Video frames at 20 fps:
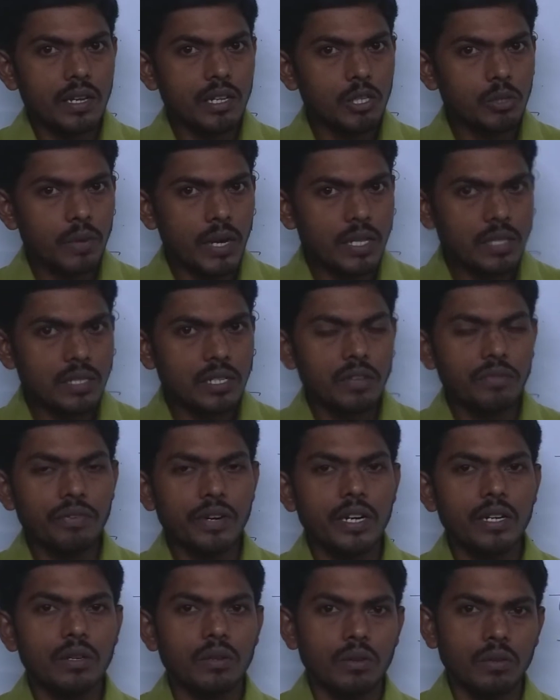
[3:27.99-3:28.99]
it was
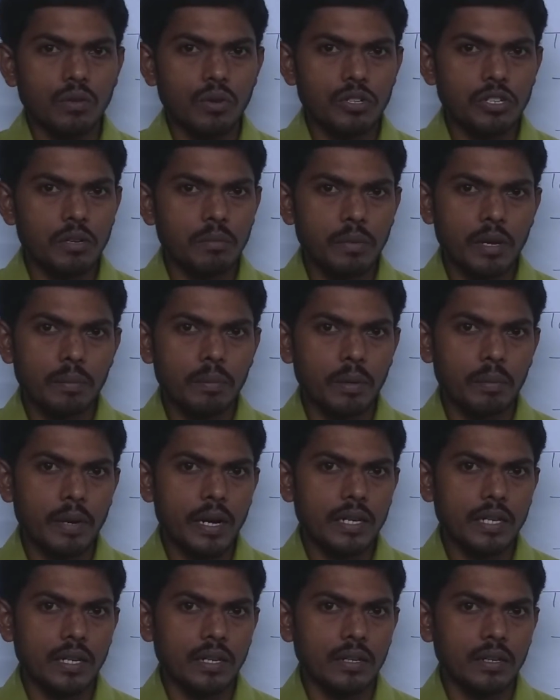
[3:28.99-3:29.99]
different question paper
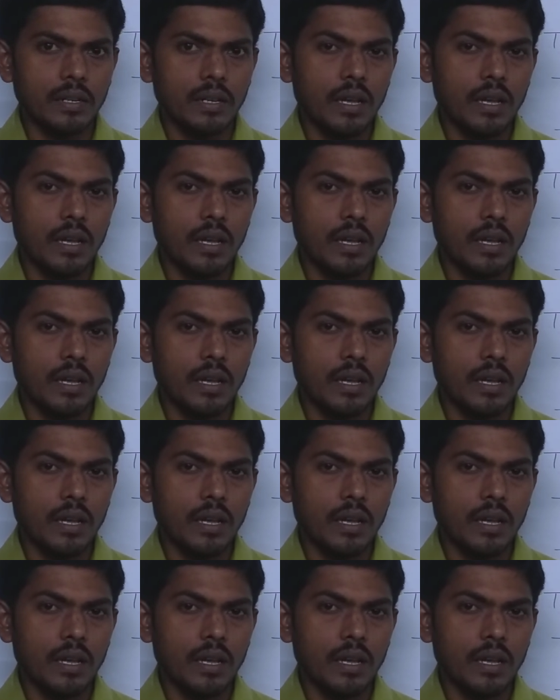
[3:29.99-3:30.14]
pattern